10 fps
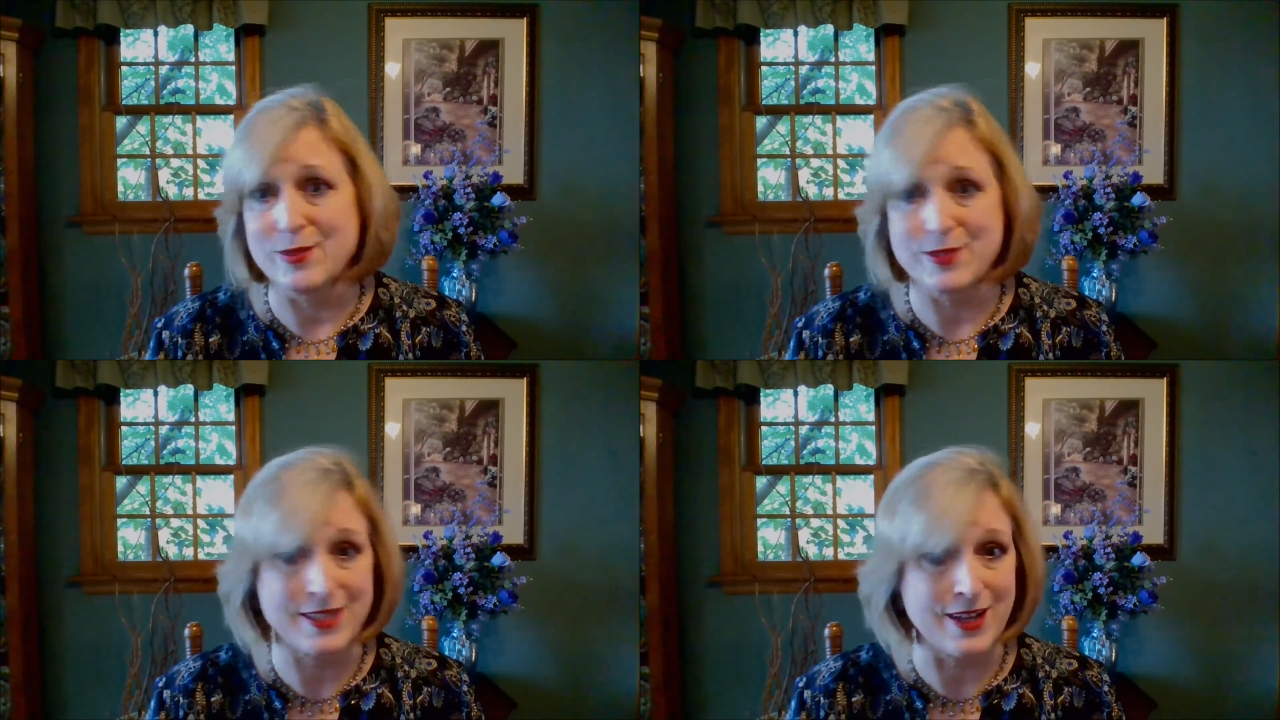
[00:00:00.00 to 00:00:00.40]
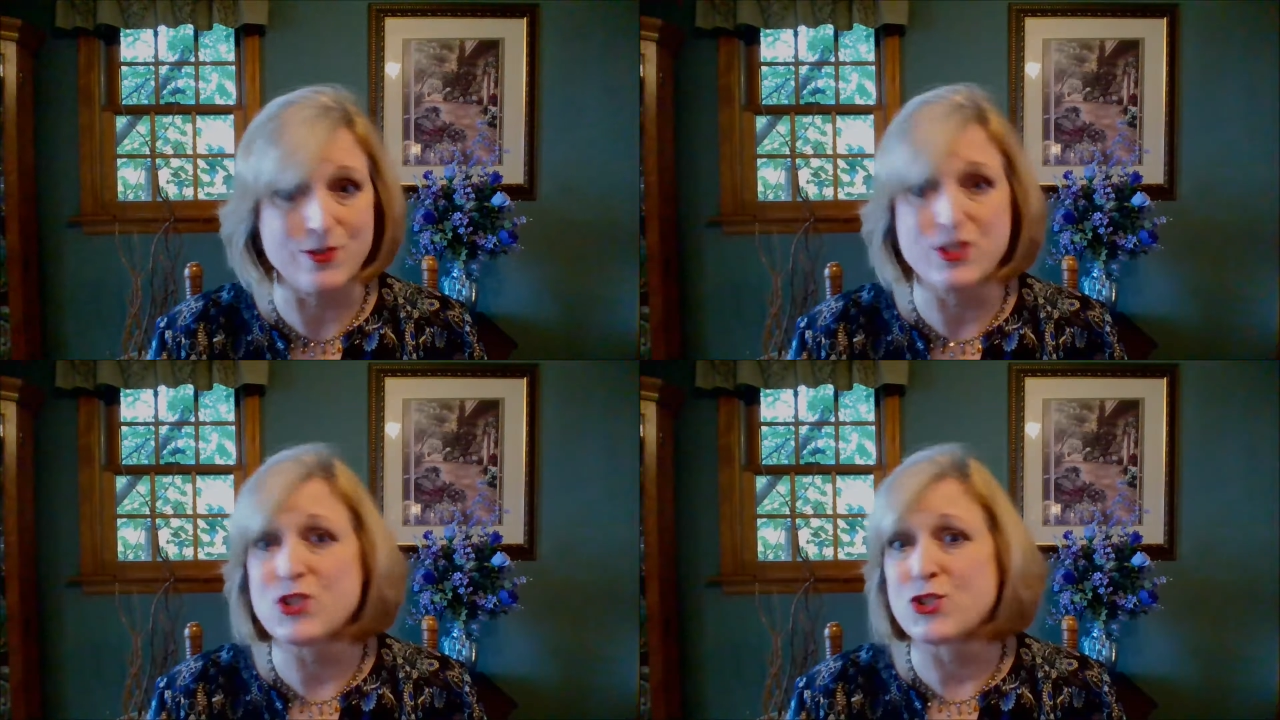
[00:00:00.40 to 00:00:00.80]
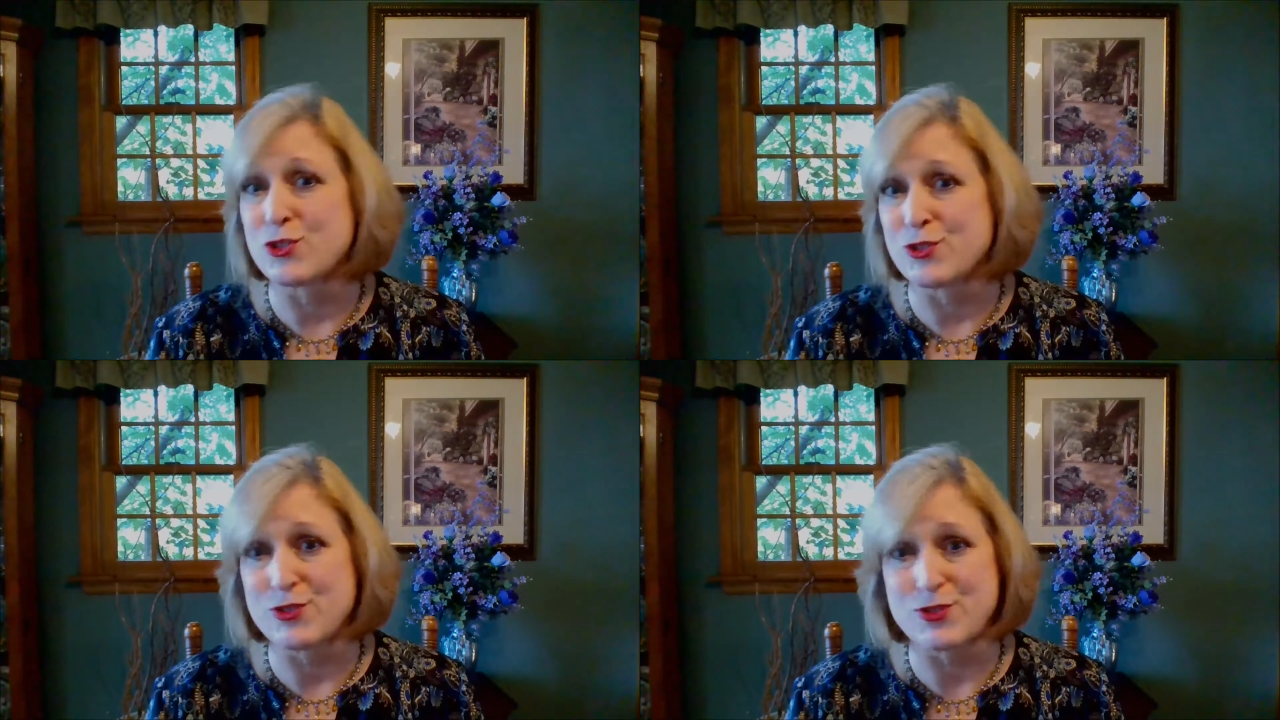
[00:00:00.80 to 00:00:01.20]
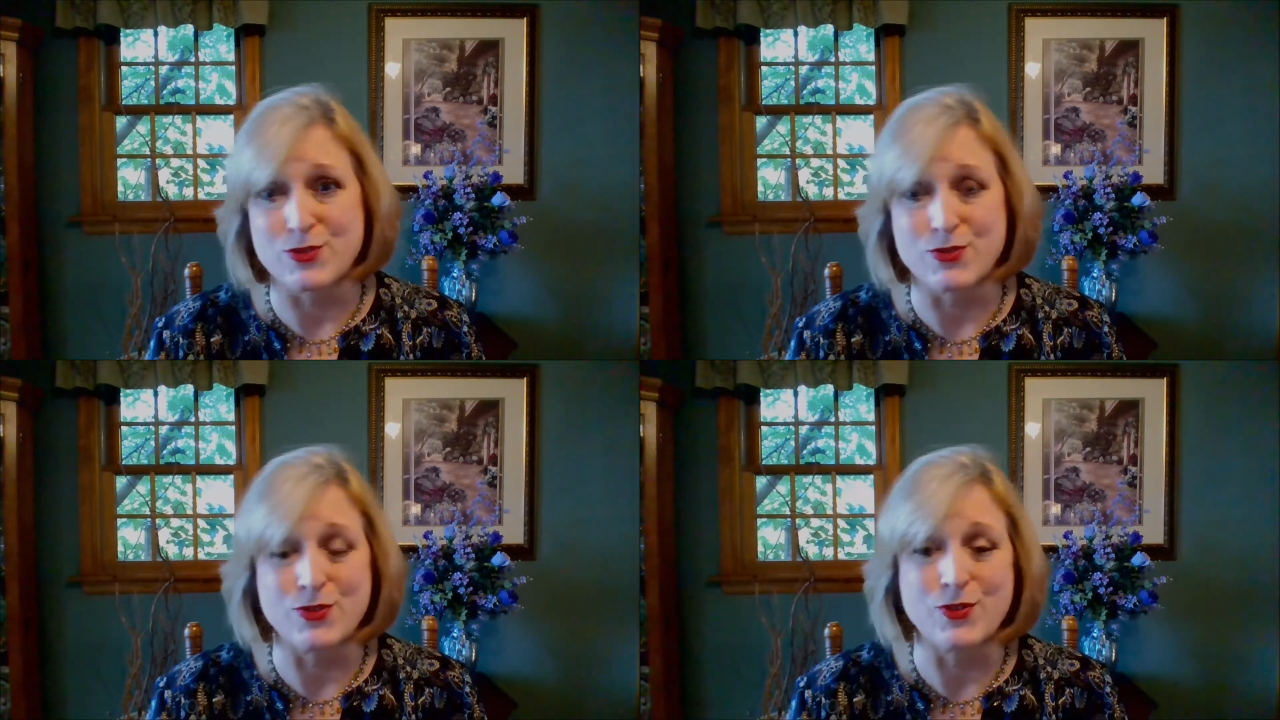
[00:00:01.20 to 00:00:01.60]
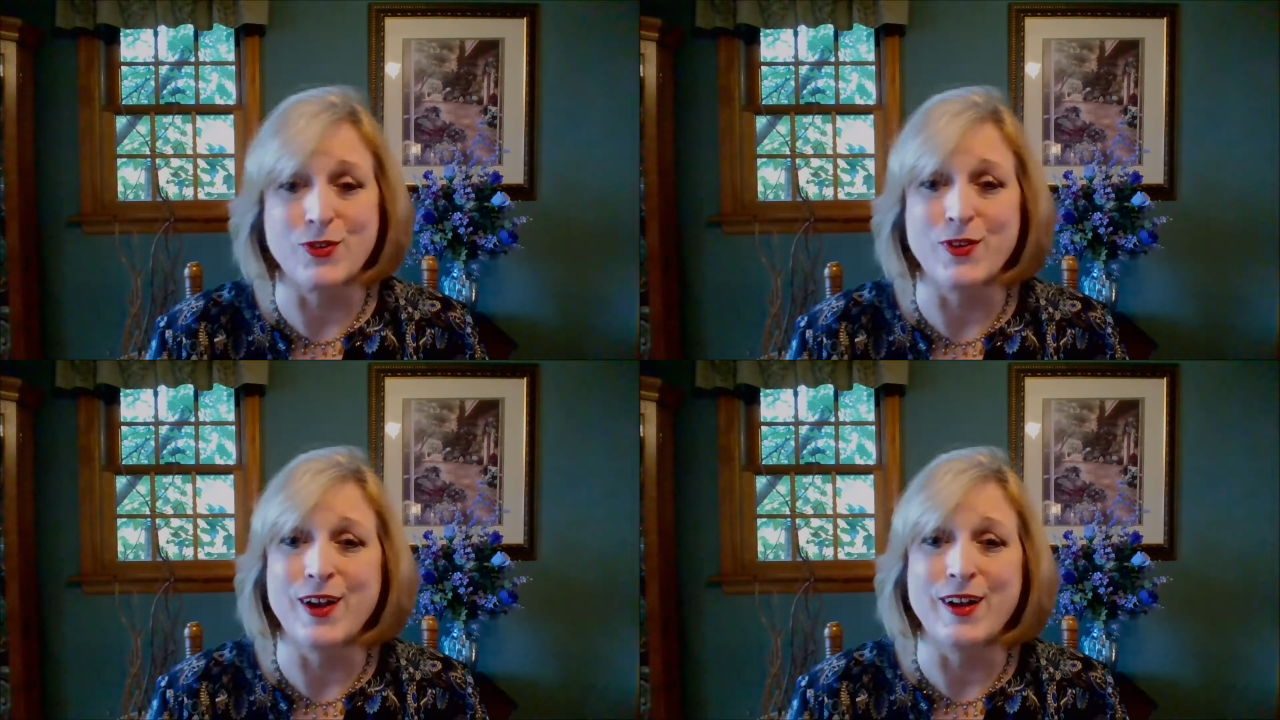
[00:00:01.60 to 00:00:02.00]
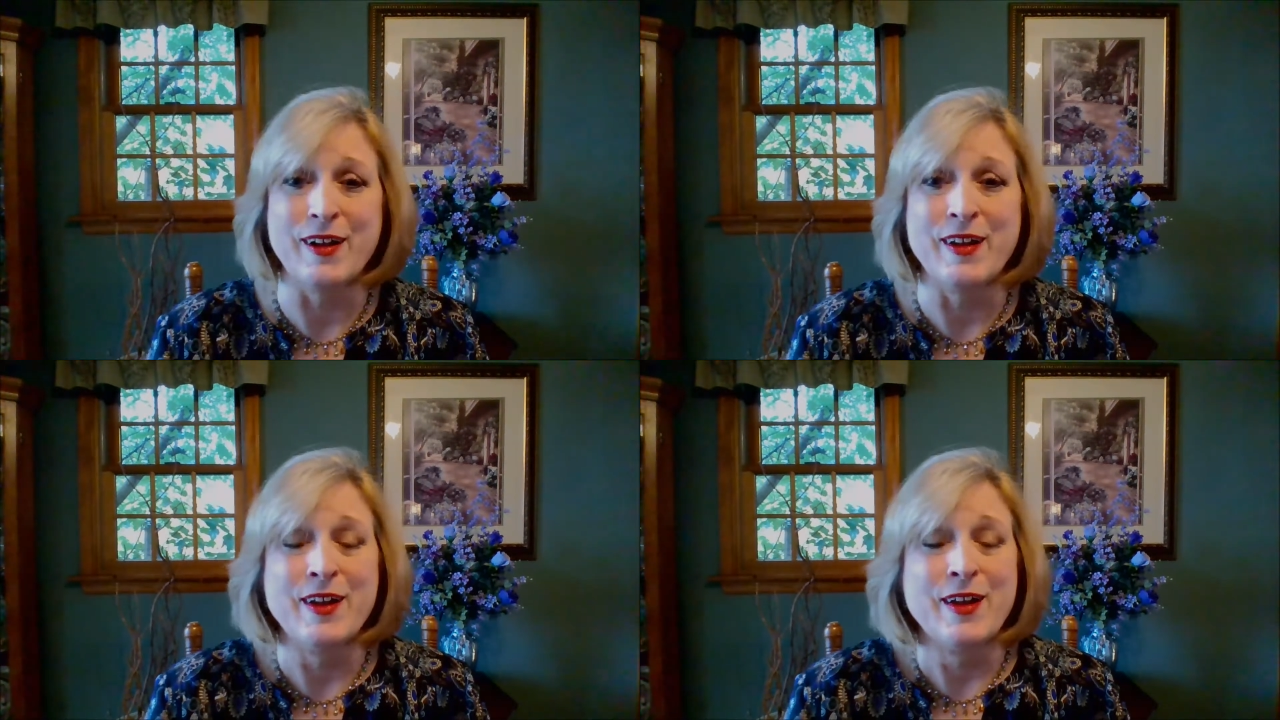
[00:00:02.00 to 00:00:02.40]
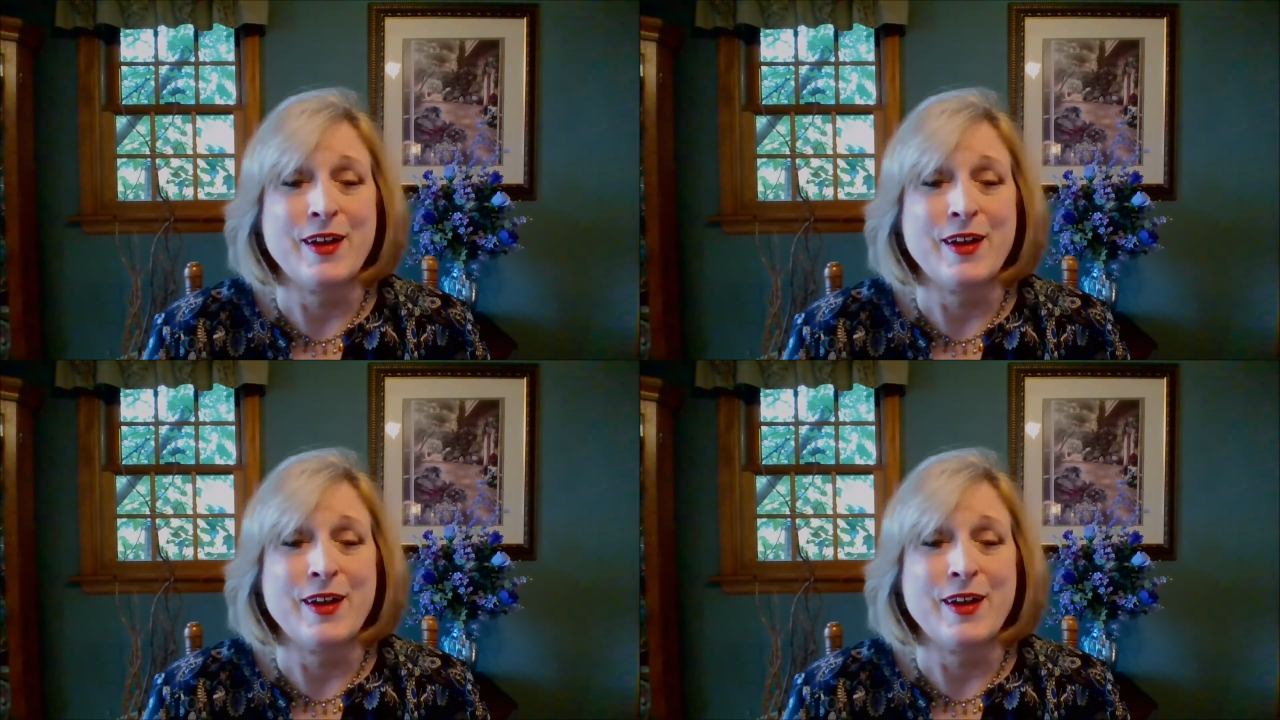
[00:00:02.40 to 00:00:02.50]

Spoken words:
sell insurance or